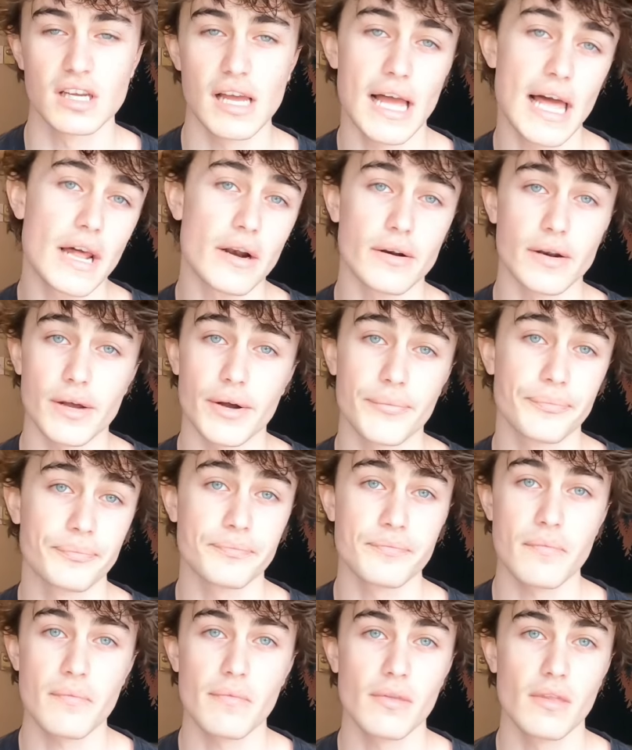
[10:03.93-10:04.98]
I don't know.
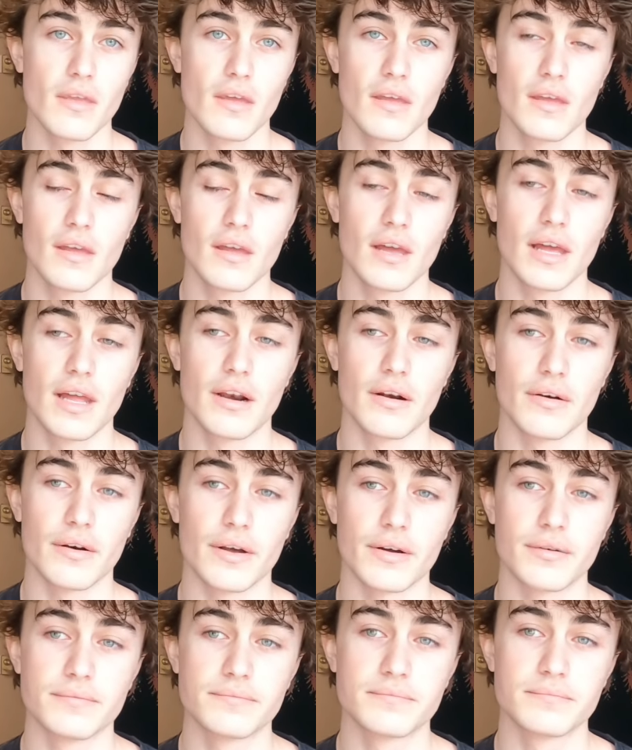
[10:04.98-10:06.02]
I don't
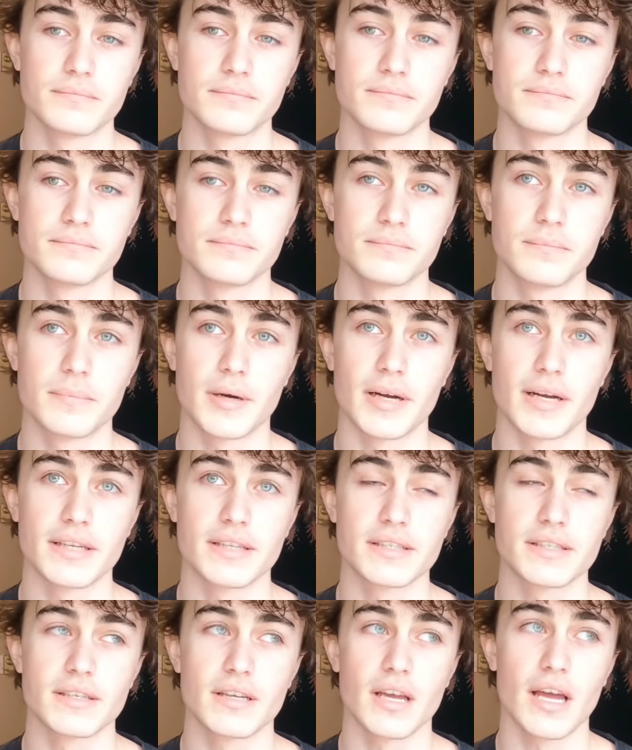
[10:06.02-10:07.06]
know.
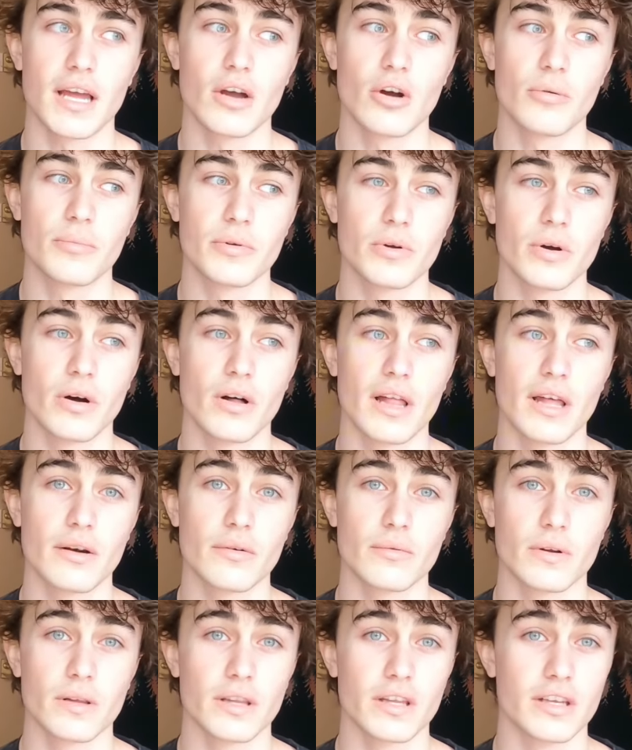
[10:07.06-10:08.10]
But I hope you all had a
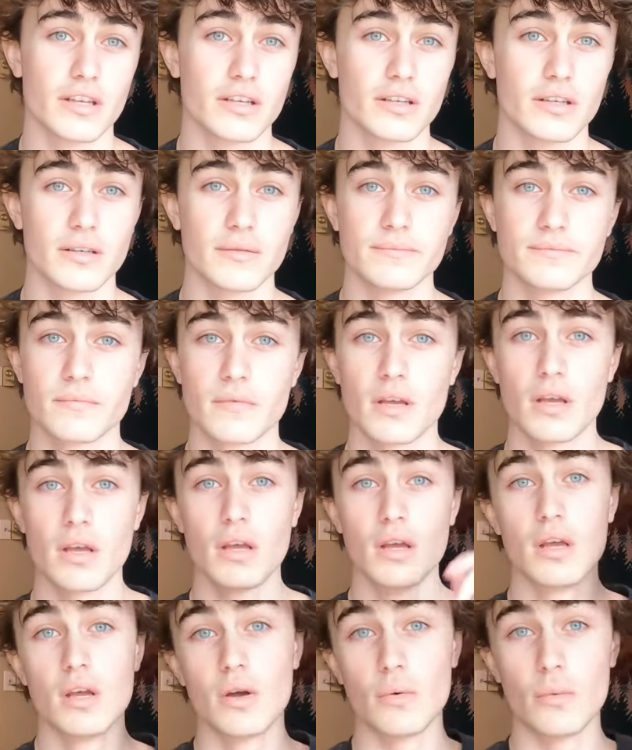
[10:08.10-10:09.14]
really good
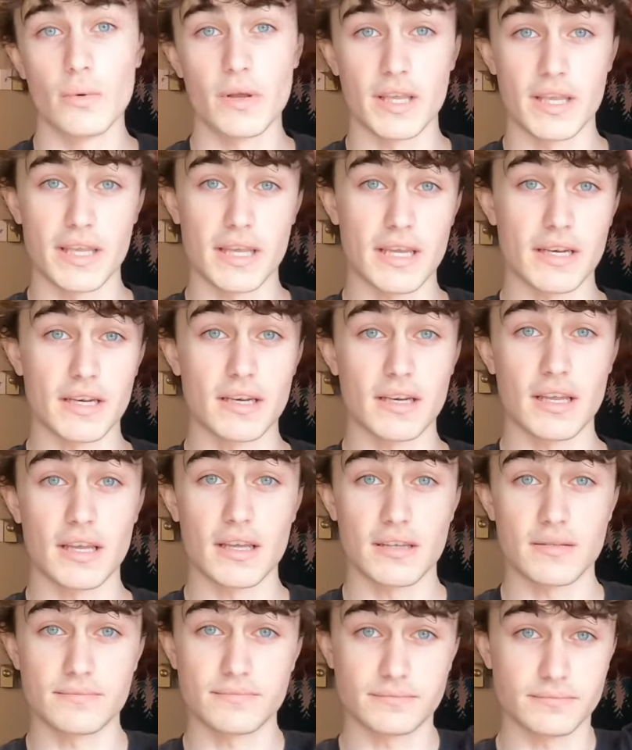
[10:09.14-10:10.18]
weekend
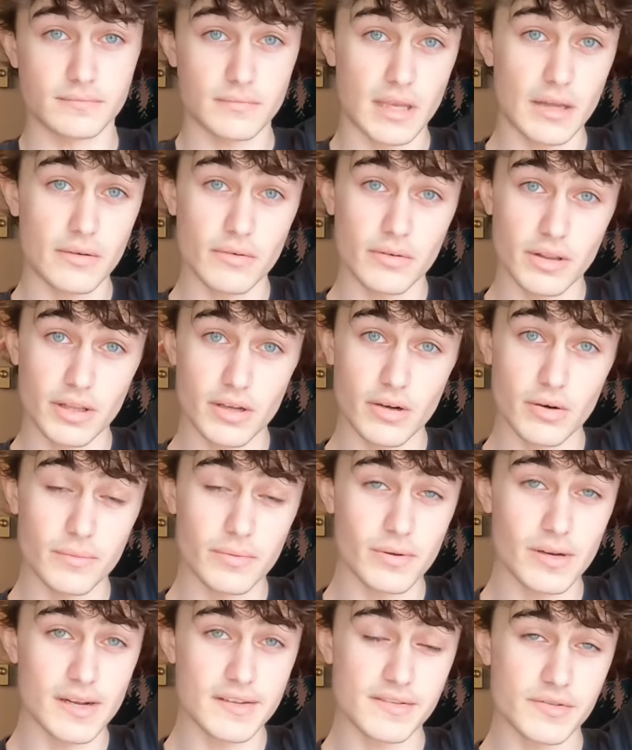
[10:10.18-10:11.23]
and I really hope
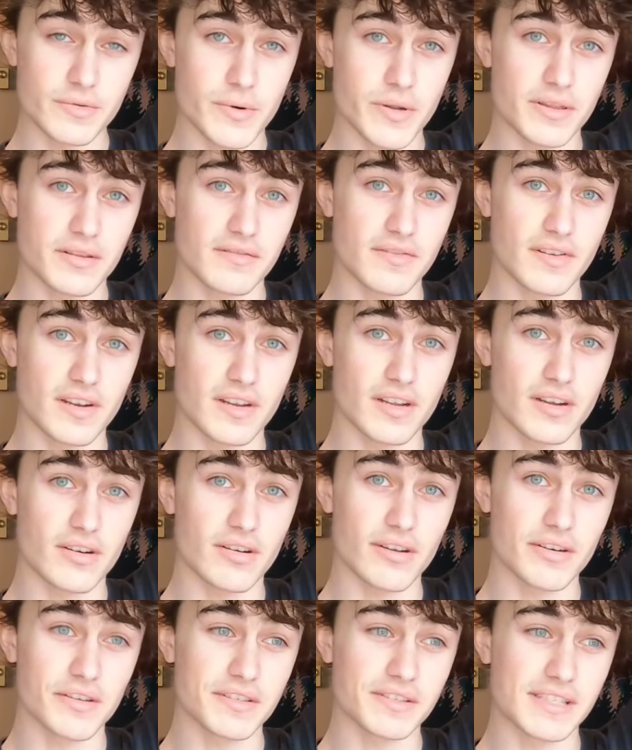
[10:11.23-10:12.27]
you guys enjoyed this video.
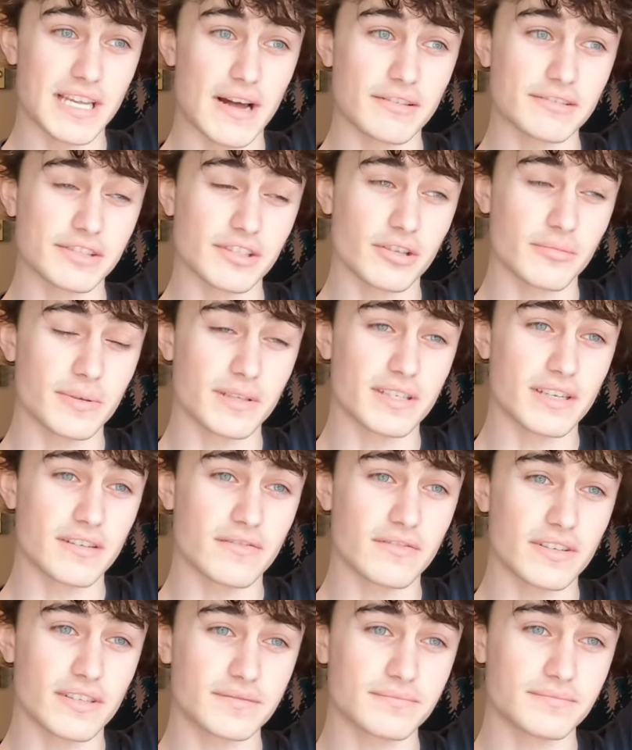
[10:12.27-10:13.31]
I know the style's a little bit
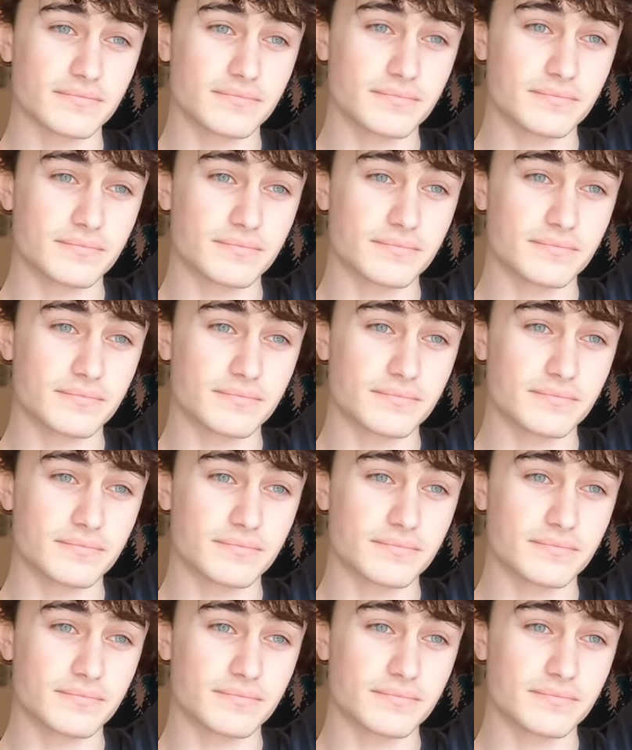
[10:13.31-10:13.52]
different,